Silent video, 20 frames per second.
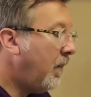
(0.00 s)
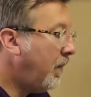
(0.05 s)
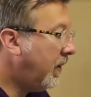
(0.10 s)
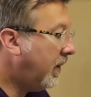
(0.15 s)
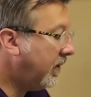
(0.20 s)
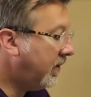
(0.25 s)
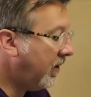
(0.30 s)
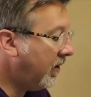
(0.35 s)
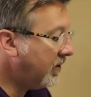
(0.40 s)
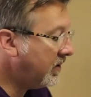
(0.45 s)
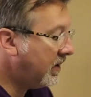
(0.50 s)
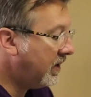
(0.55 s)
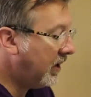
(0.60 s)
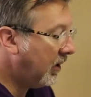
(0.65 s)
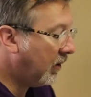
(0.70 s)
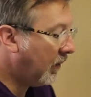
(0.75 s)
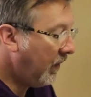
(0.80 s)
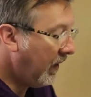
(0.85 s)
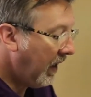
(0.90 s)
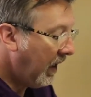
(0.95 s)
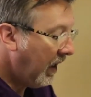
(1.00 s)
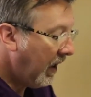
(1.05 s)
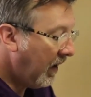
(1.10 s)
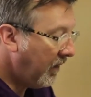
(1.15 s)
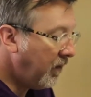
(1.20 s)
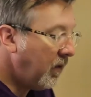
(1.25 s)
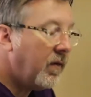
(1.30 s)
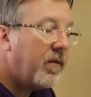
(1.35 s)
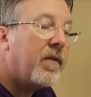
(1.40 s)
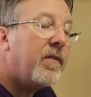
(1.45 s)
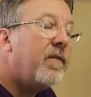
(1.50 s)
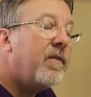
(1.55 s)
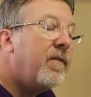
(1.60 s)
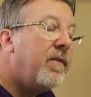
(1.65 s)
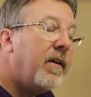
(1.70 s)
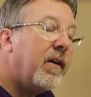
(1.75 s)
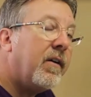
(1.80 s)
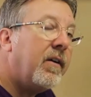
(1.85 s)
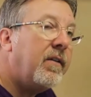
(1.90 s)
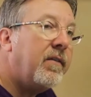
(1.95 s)
Because here's the deal. If you have a
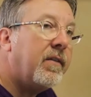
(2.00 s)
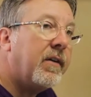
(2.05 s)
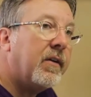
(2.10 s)
very,